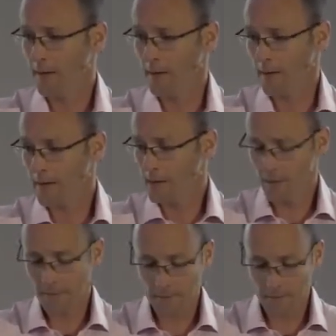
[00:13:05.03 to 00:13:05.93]
into
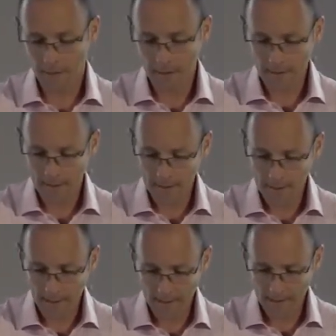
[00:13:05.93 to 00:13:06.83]
everything he, he
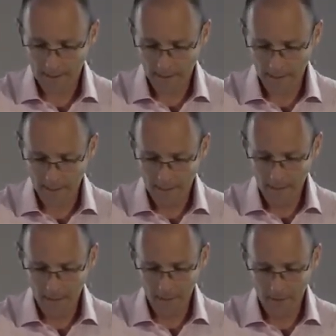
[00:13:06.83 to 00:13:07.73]
had to say
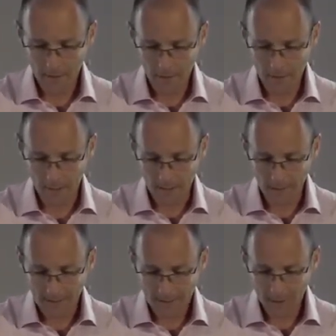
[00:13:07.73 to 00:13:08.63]
on the subject. So
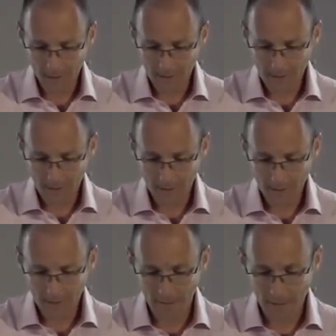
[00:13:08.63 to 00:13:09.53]
Acts 20
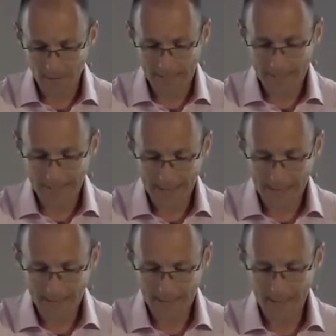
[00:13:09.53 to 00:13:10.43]
35 is our
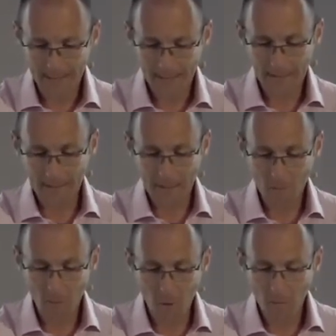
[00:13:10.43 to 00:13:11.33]
text. It is
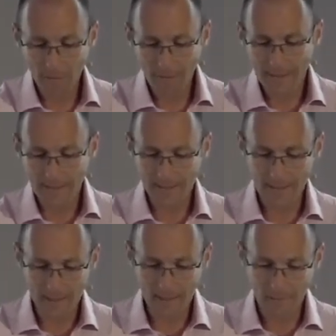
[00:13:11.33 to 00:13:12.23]
more blessed to
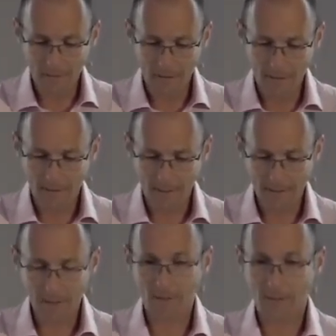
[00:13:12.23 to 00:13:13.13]
give than
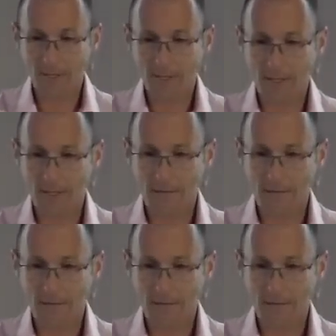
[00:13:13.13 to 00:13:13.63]
to receive.